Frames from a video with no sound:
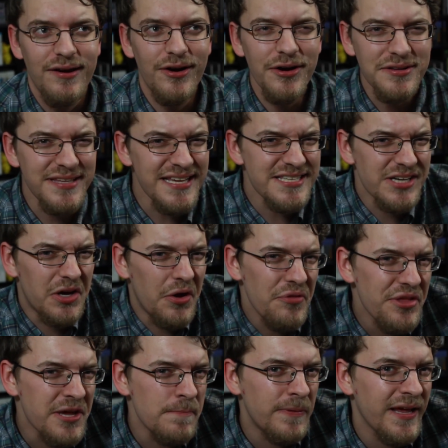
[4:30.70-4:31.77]
Aren't these all
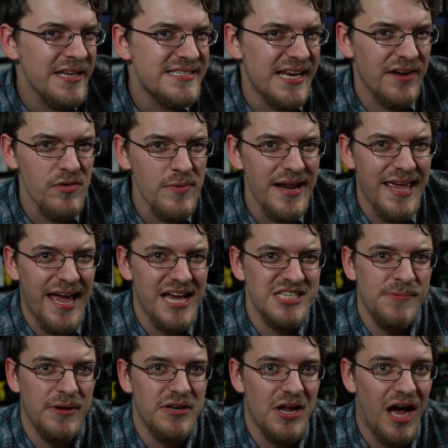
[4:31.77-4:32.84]
the complaints that everybody has
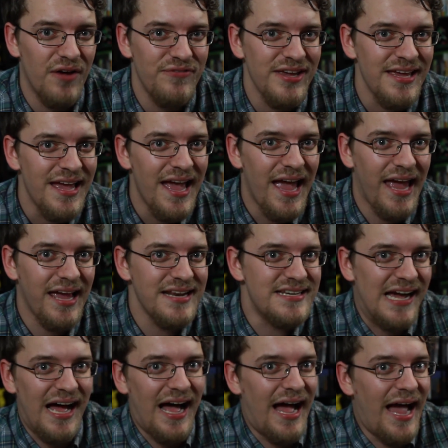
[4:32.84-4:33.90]
about Navi?
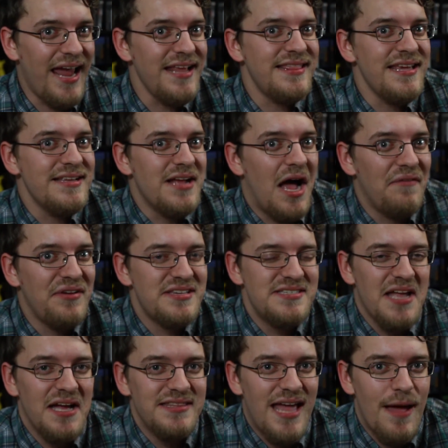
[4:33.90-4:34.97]
And I think Navi's
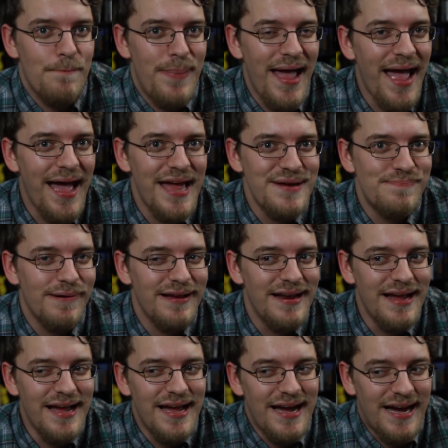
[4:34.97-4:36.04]
not that bad, but
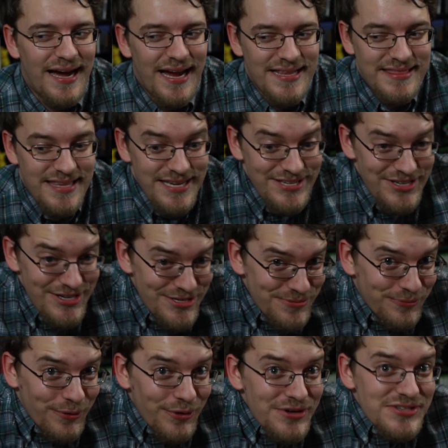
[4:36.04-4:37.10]
I think she's
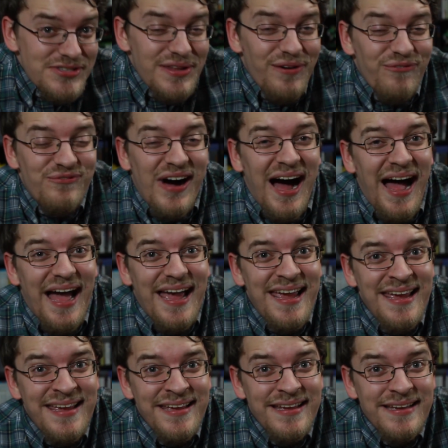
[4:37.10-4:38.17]
worse than
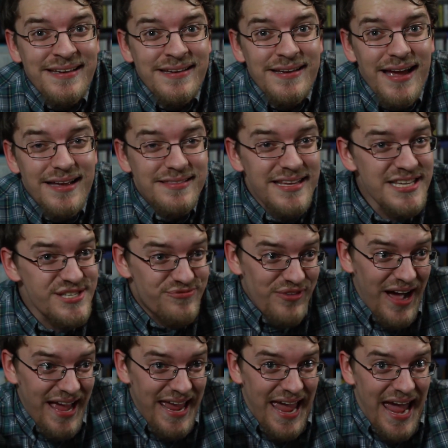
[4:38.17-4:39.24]
Fi. At least
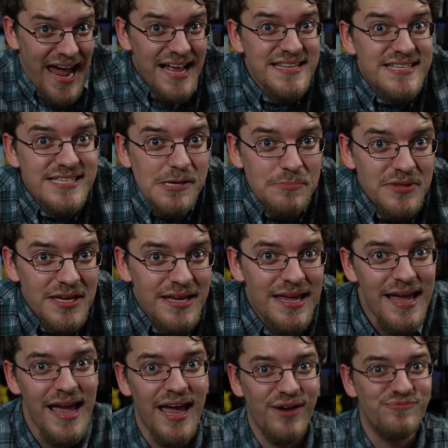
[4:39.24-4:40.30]
Fi adds
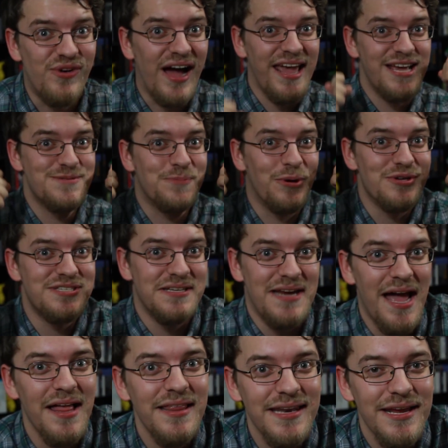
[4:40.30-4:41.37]
something and Fi has
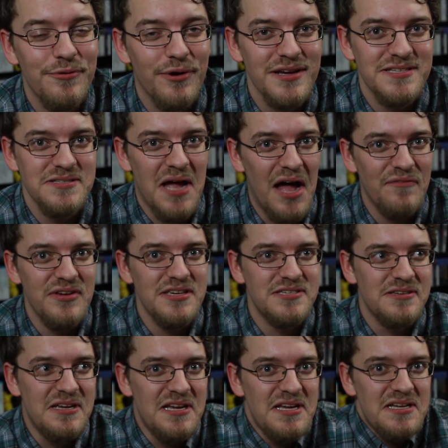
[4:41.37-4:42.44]
personality, whereas
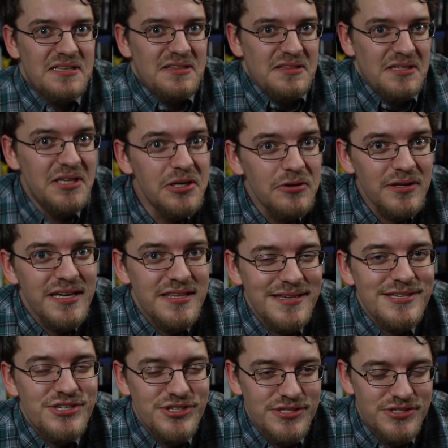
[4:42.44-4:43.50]
Navi's literally
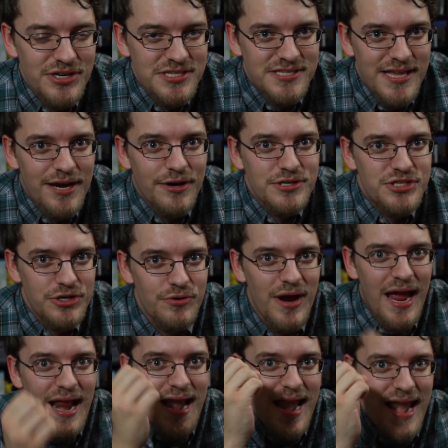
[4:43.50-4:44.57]
just there to
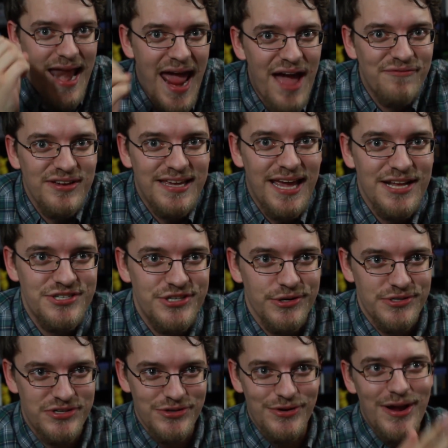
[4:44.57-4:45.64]
navigate
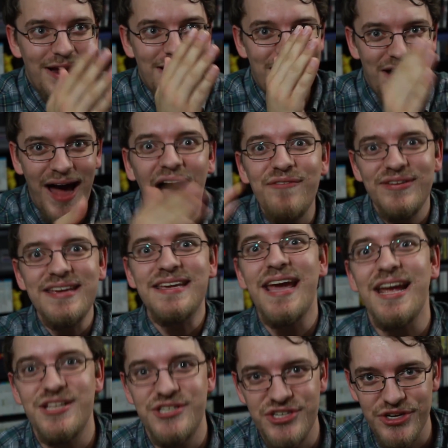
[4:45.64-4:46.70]
you, to
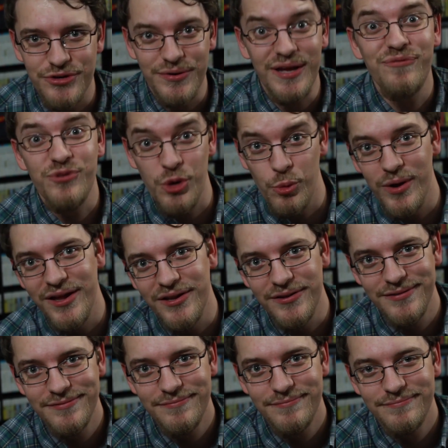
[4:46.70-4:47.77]
navigate you, if you will.
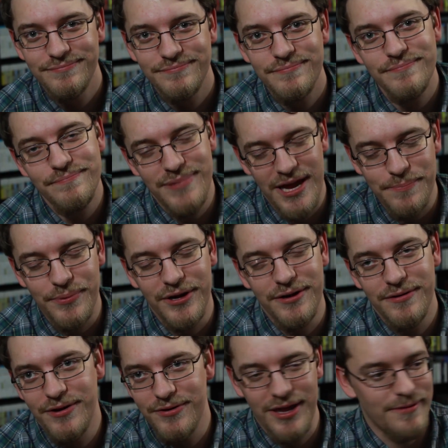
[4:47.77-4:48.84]
Bad pun.
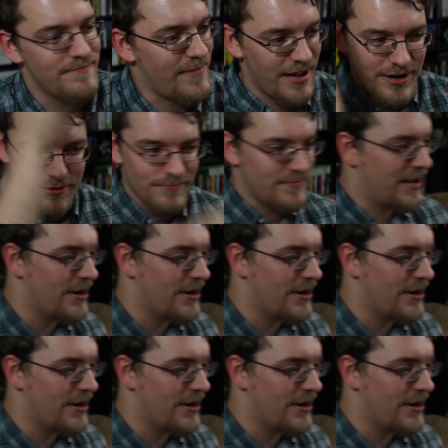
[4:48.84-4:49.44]
Okay, I know.